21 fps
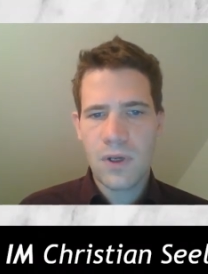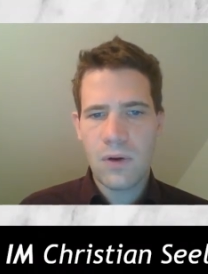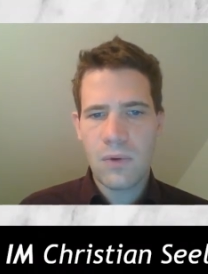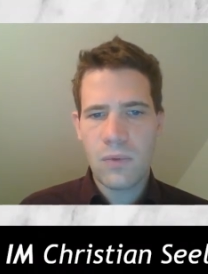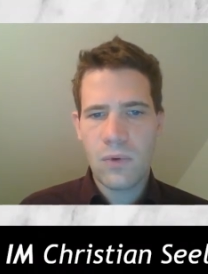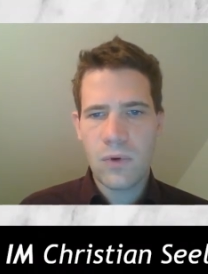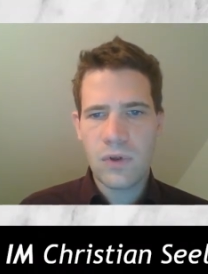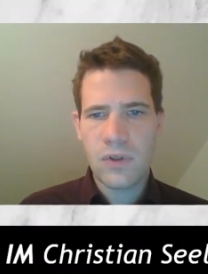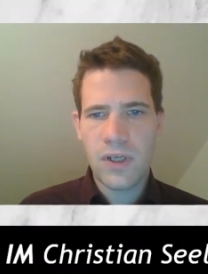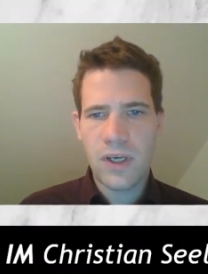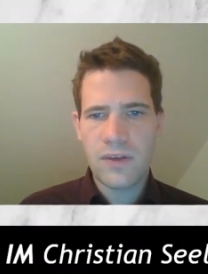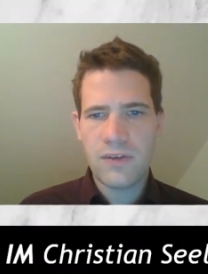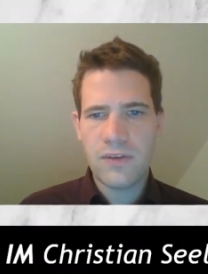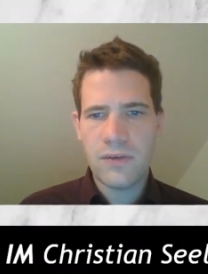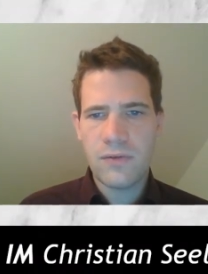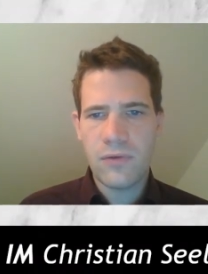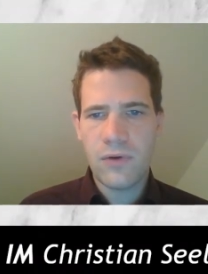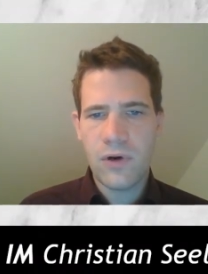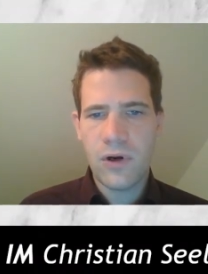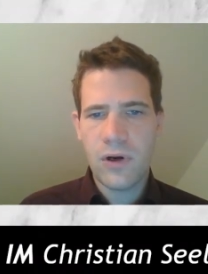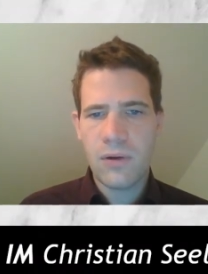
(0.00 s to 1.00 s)
rook takes
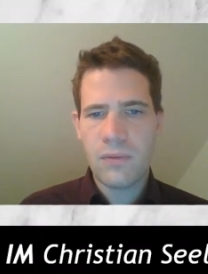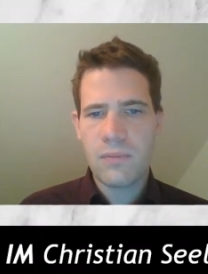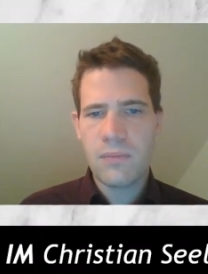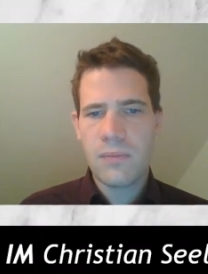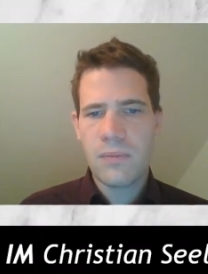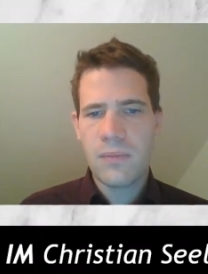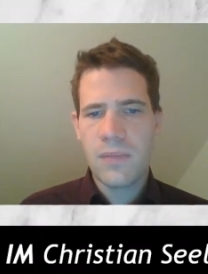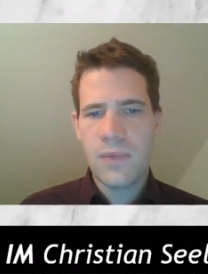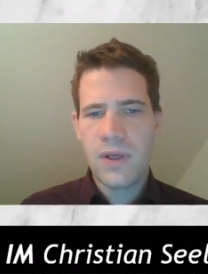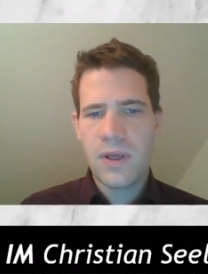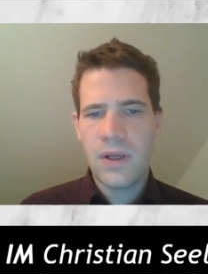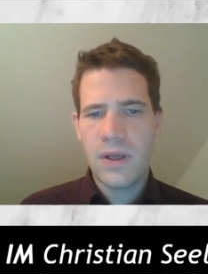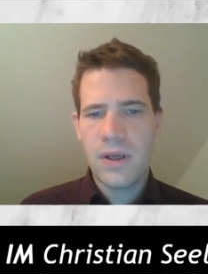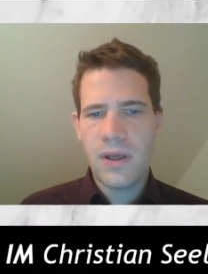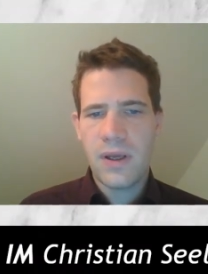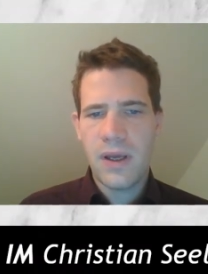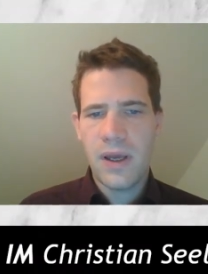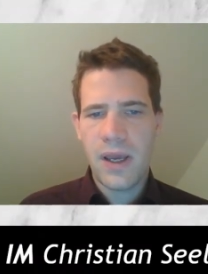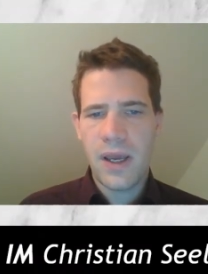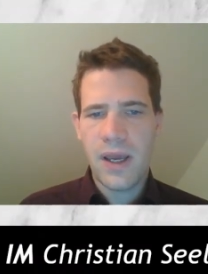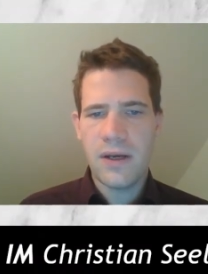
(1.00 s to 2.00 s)
e4,
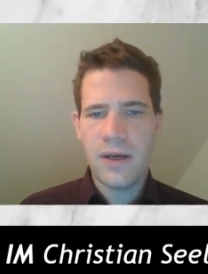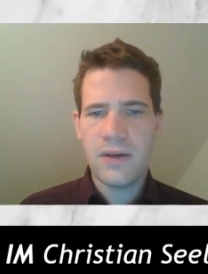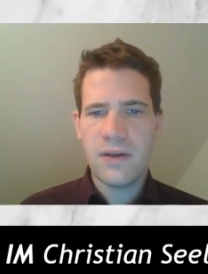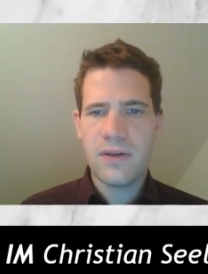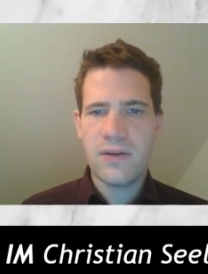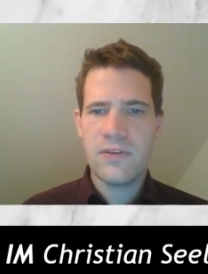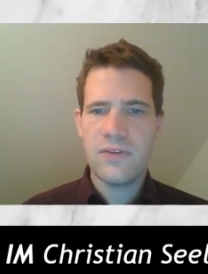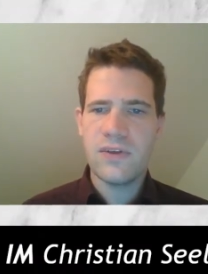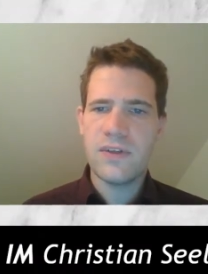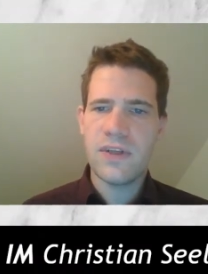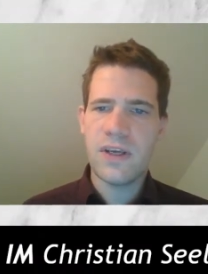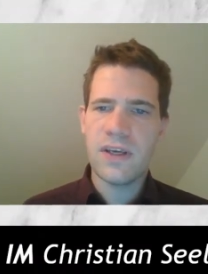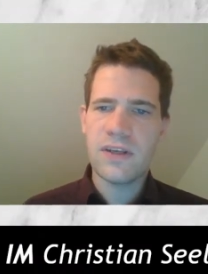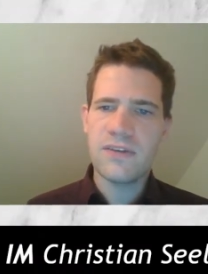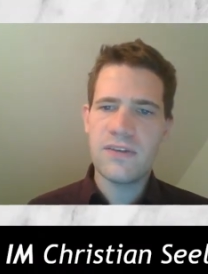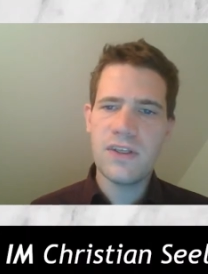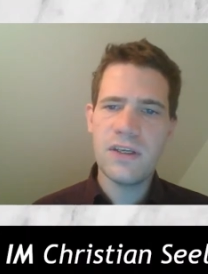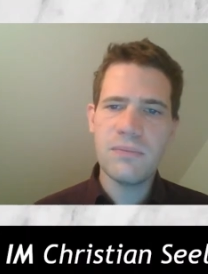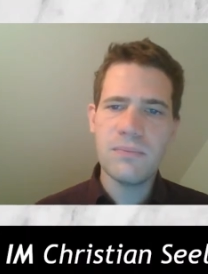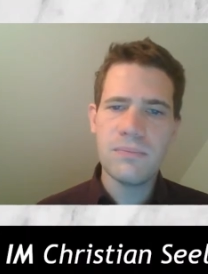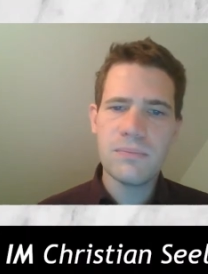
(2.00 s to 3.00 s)
and c takes
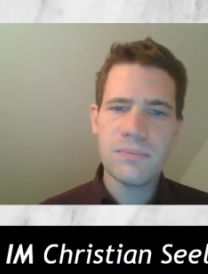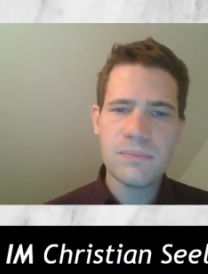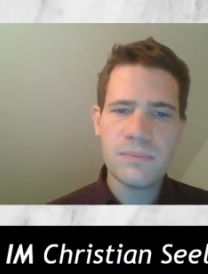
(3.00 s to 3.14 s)
d.